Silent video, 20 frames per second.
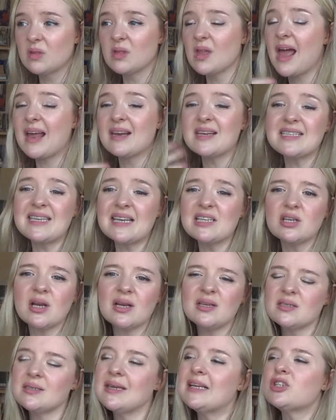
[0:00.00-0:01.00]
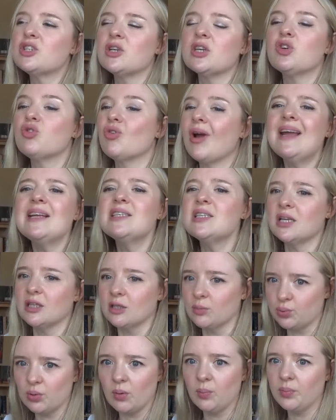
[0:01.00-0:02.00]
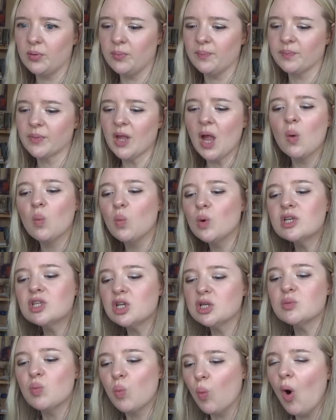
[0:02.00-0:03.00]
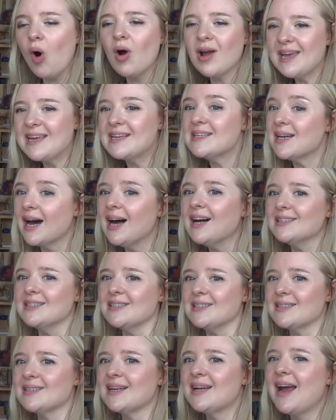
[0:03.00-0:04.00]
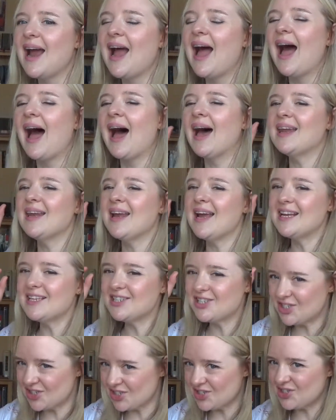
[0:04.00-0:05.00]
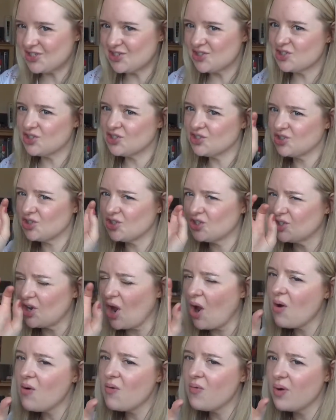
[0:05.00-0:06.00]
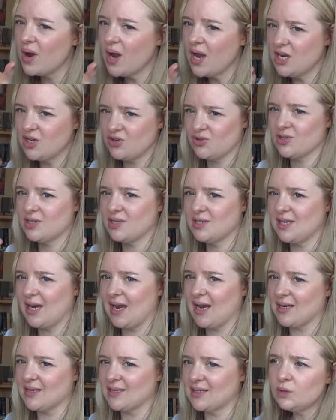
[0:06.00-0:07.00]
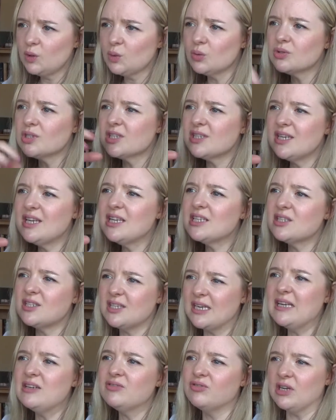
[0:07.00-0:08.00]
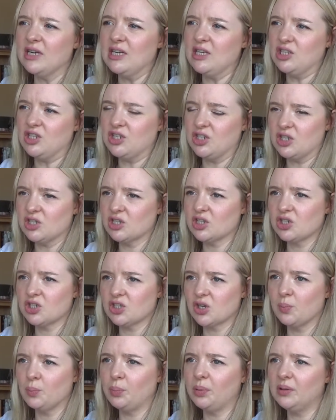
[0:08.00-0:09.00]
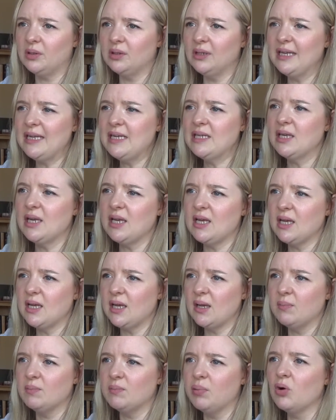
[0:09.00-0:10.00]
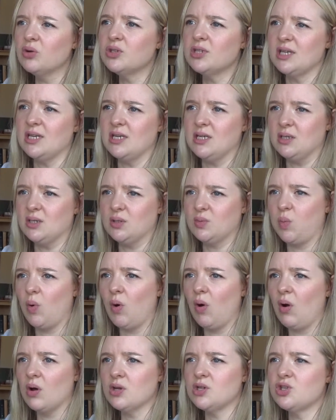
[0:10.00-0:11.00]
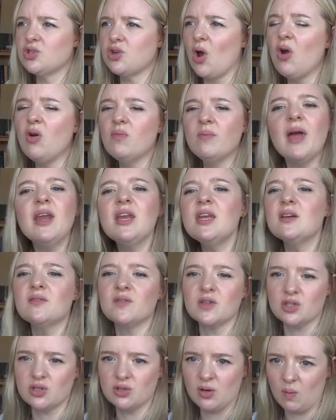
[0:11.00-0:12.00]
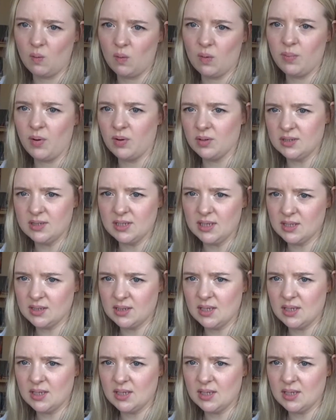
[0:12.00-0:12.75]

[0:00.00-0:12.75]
in, in essentially creating the problem, which is what he does. And it's just so interesting to see a series that just completely embodies what so many of us know what politics